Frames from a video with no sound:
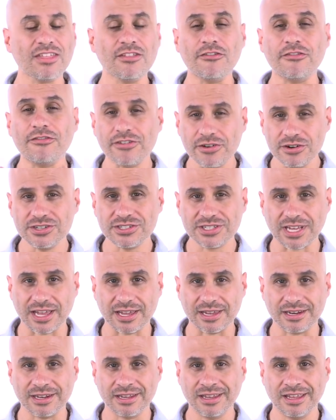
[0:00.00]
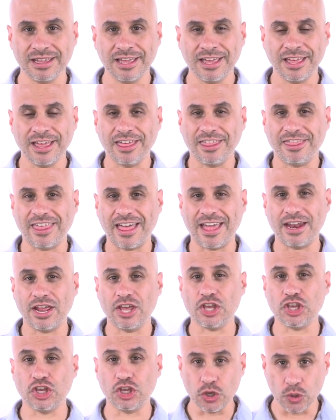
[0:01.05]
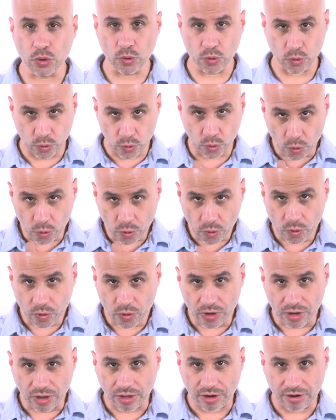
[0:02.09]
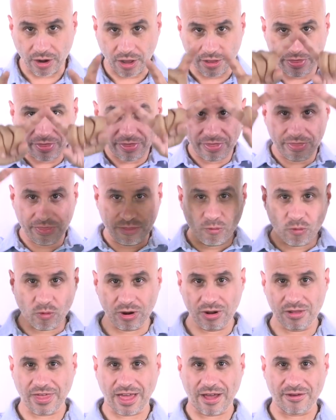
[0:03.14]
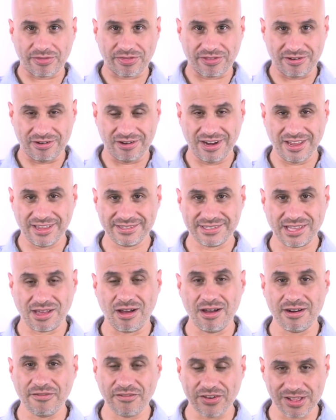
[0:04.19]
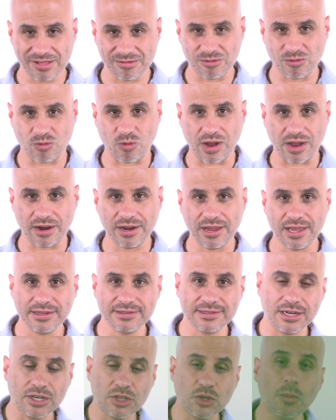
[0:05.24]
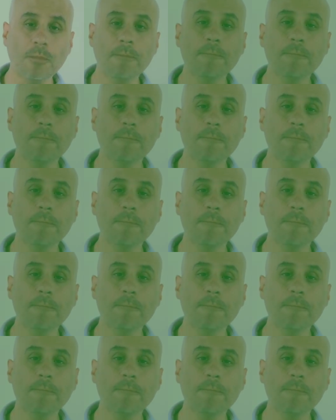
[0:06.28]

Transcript: First sign that you, not the world out there, is the unavailable one, is that you